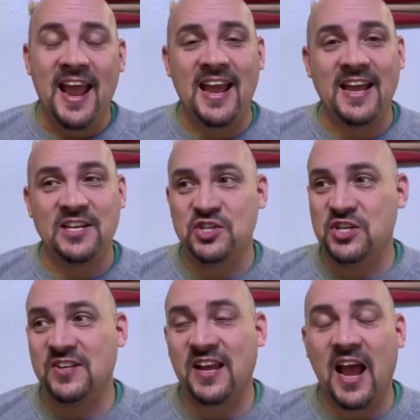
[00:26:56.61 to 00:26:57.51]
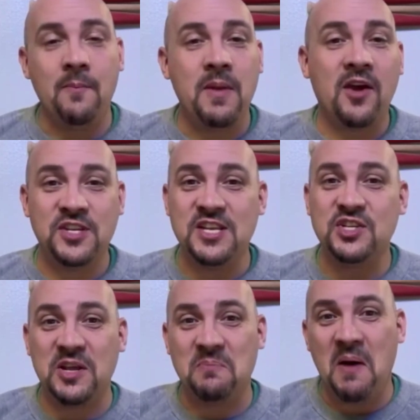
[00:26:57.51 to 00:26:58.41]
And she's like, I'm now
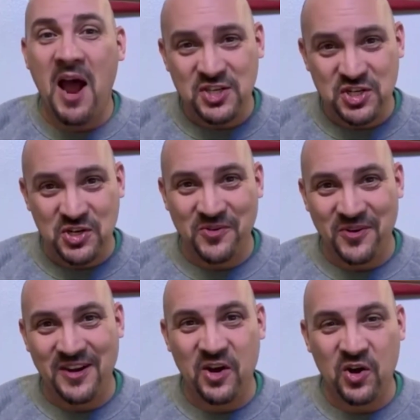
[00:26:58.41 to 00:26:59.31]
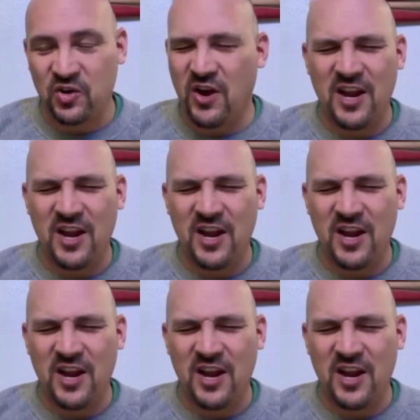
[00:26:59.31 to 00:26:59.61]
teaching my children or